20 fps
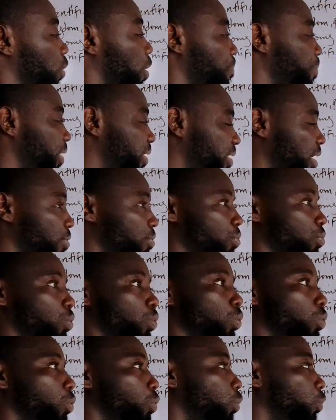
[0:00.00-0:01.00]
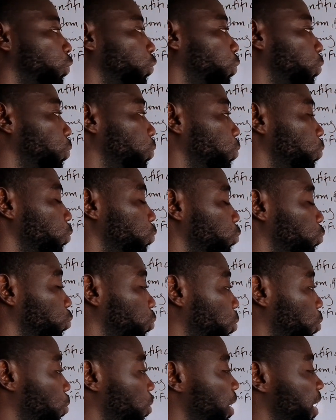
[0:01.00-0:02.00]
your meter rule to
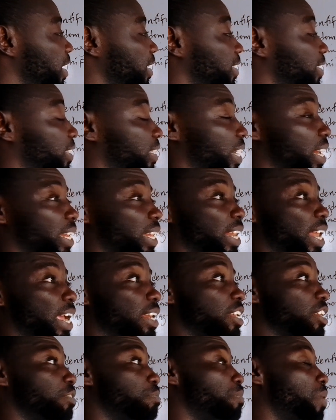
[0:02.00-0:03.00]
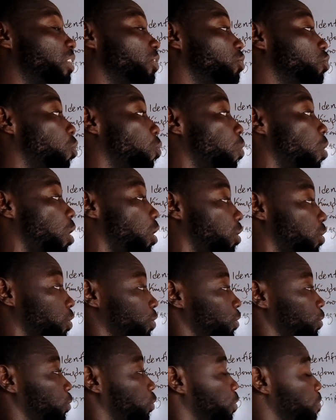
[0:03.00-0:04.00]
draw a straight line. It makes your work
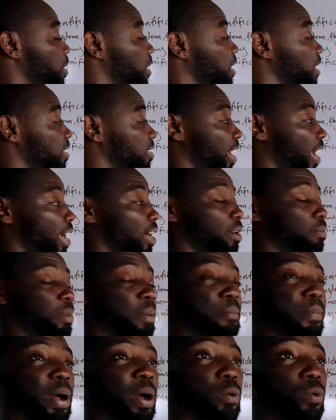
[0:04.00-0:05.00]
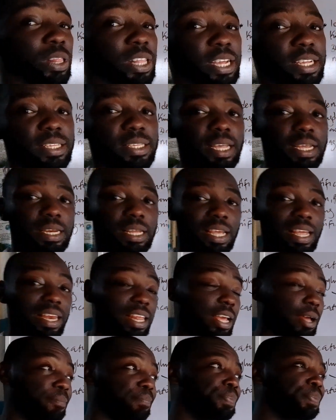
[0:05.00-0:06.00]
to be neat. And remember what I said
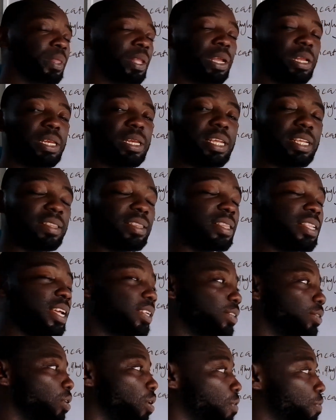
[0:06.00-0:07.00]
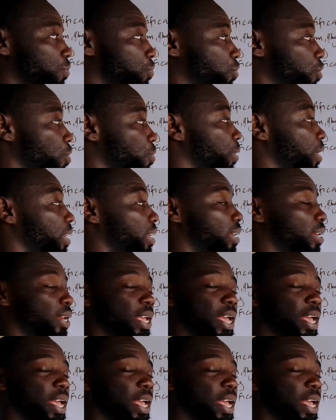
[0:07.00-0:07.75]
earlier, neatness of drawing